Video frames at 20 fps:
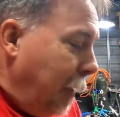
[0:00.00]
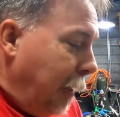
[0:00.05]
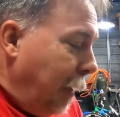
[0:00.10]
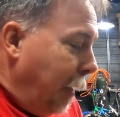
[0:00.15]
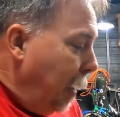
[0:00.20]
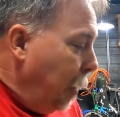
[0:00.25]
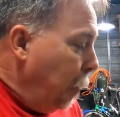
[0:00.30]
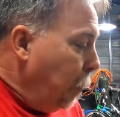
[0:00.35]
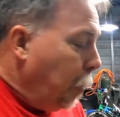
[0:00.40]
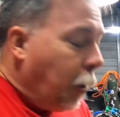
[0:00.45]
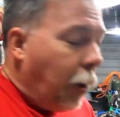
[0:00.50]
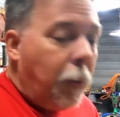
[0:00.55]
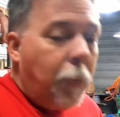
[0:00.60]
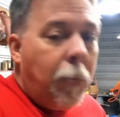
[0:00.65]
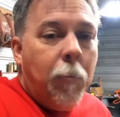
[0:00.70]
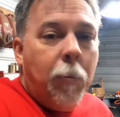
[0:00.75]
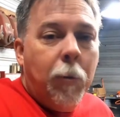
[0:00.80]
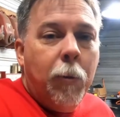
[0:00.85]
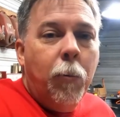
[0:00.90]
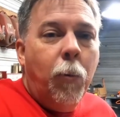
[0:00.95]
And
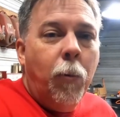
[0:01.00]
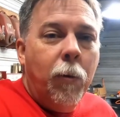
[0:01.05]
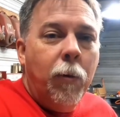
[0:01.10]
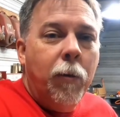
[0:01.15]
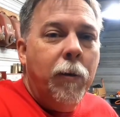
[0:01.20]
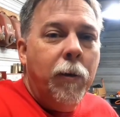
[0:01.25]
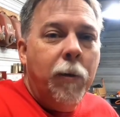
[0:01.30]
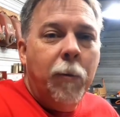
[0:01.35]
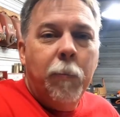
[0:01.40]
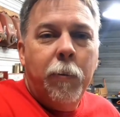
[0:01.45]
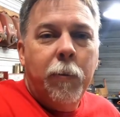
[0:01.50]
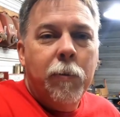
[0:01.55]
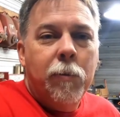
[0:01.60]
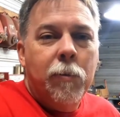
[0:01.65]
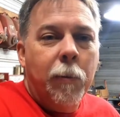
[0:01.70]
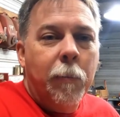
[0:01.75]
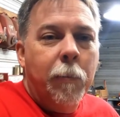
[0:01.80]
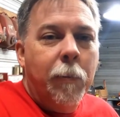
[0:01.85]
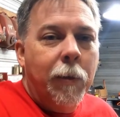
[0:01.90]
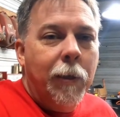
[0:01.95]
probably one of them put
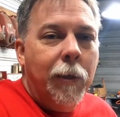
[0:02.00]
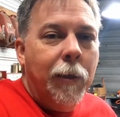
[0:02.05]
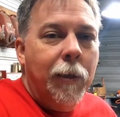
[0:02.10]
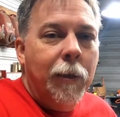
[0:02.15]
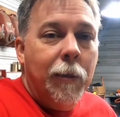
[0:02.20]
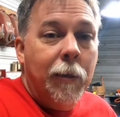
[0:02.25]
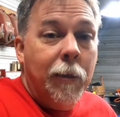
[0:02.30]
something in it